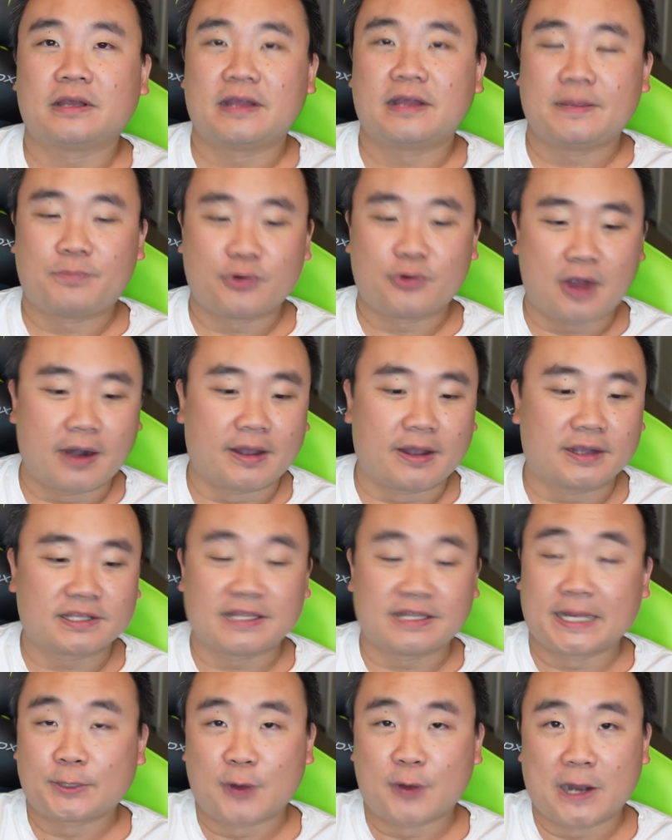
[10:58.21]
a
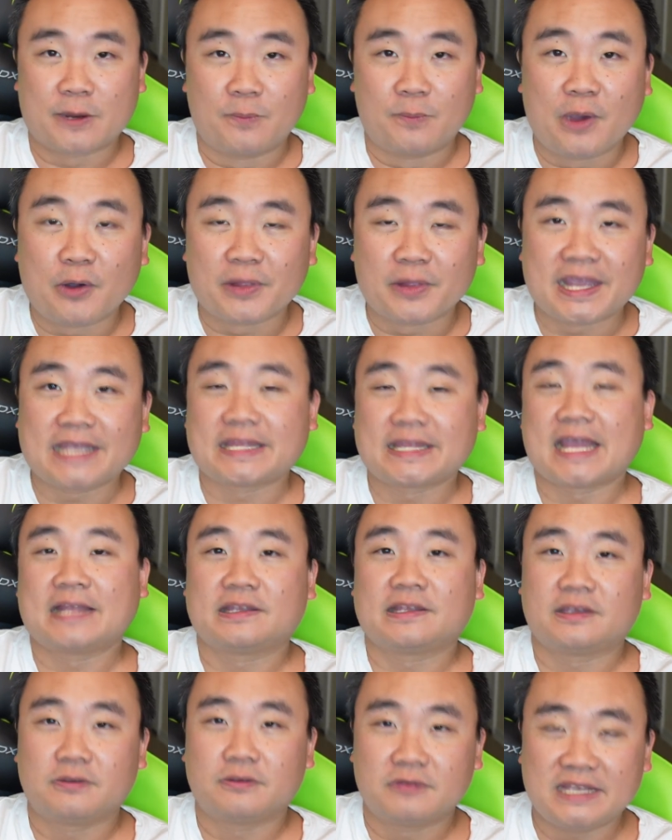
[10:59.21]
product like guacamole
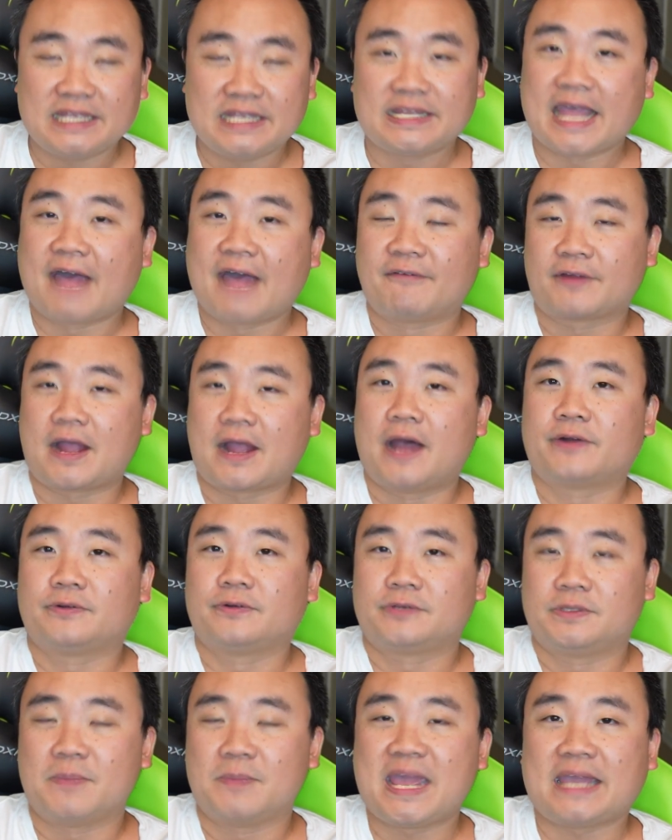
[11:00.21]
that you need the avocado
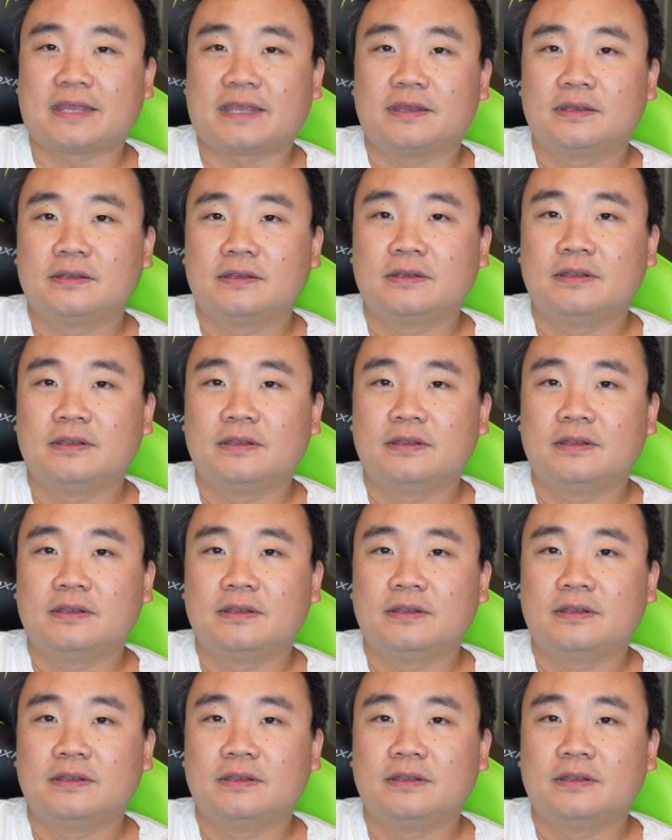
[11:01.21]
to make.